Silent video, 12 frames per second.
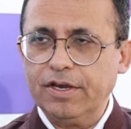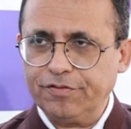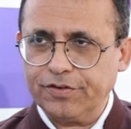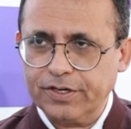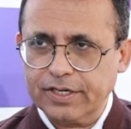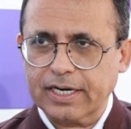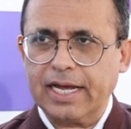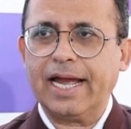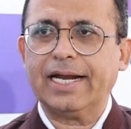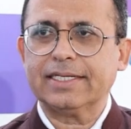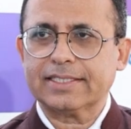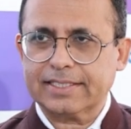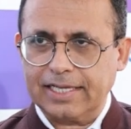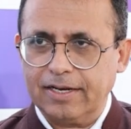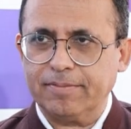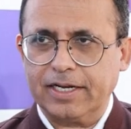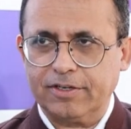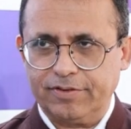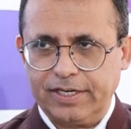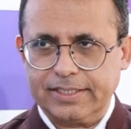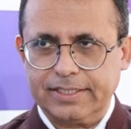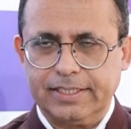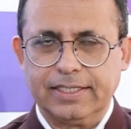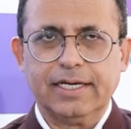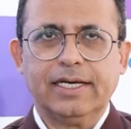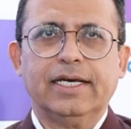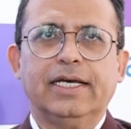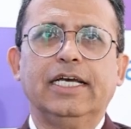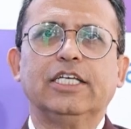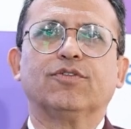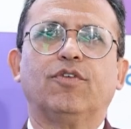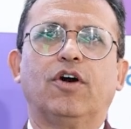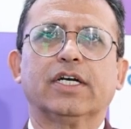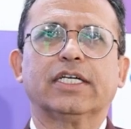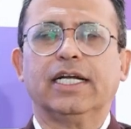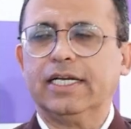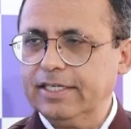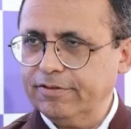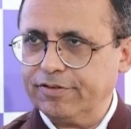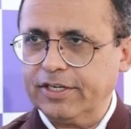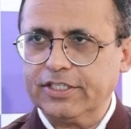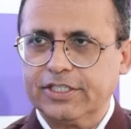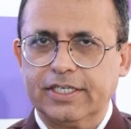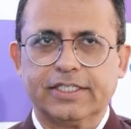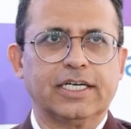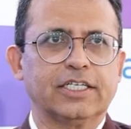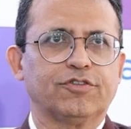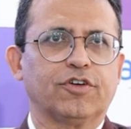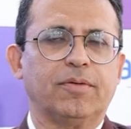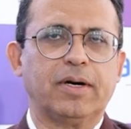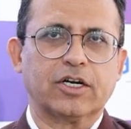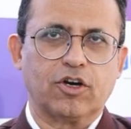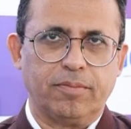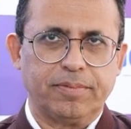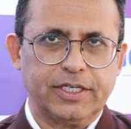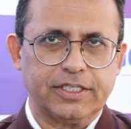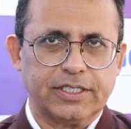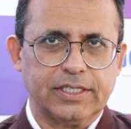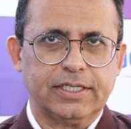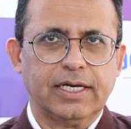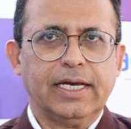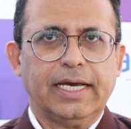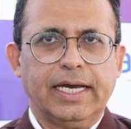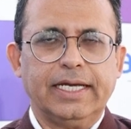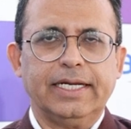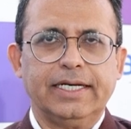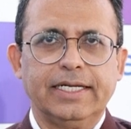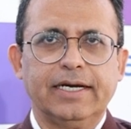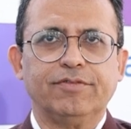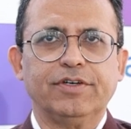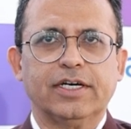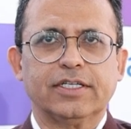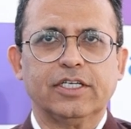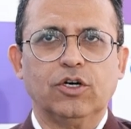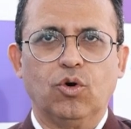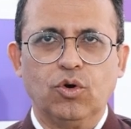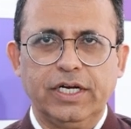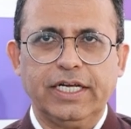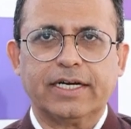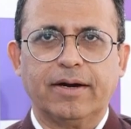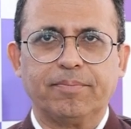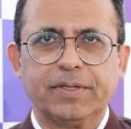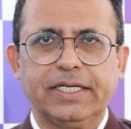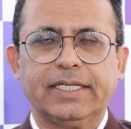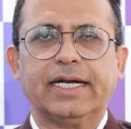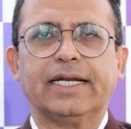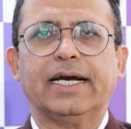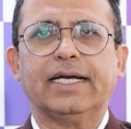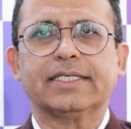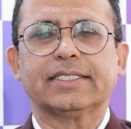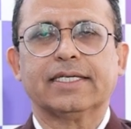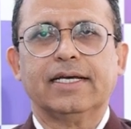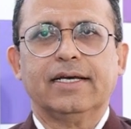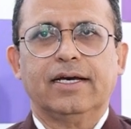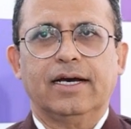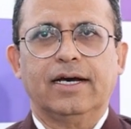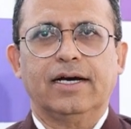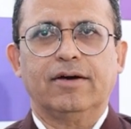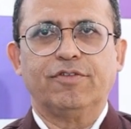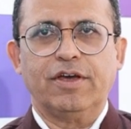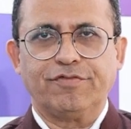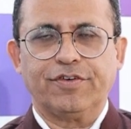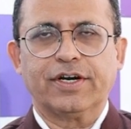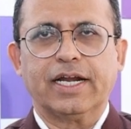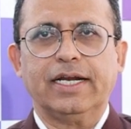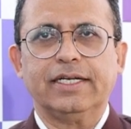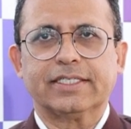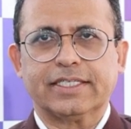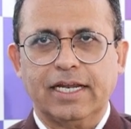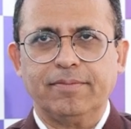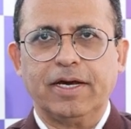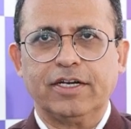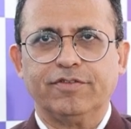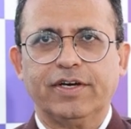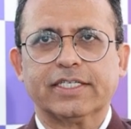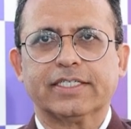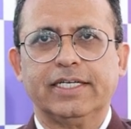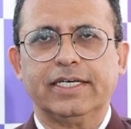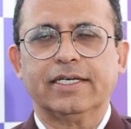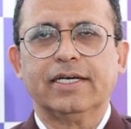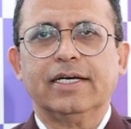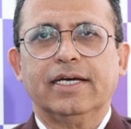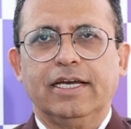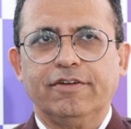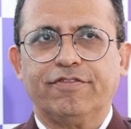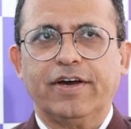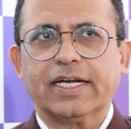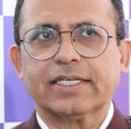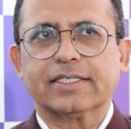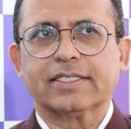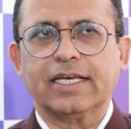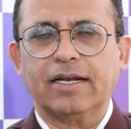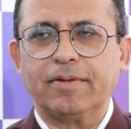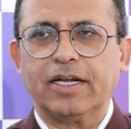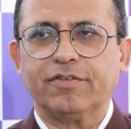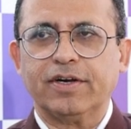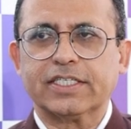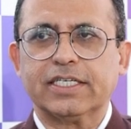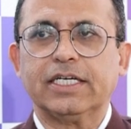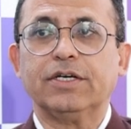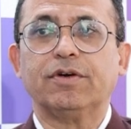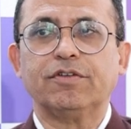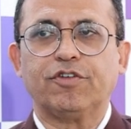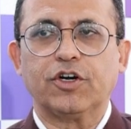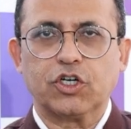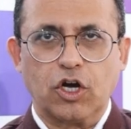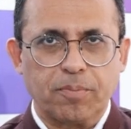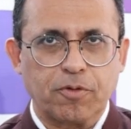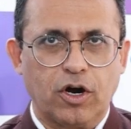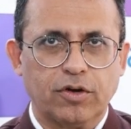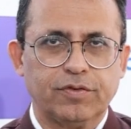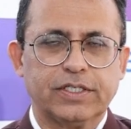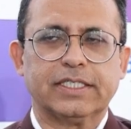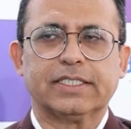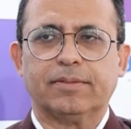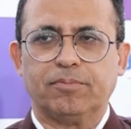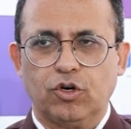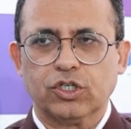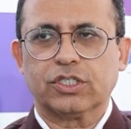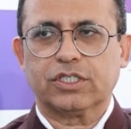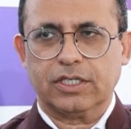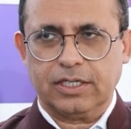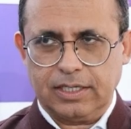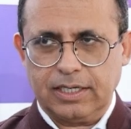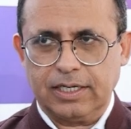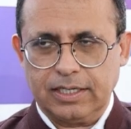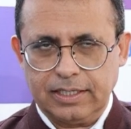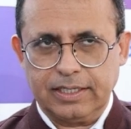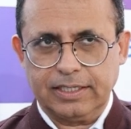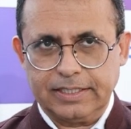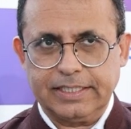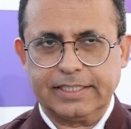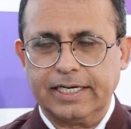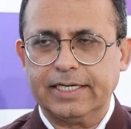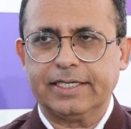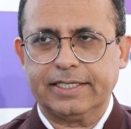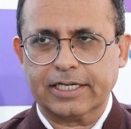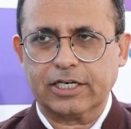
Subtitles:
wafer and cell manufacturing is what really differentiates us from our competition. In India, we are the only company that has wafer and cell manufacturing. In fact, cell manufacturing, even for TOPCon, which is the most recent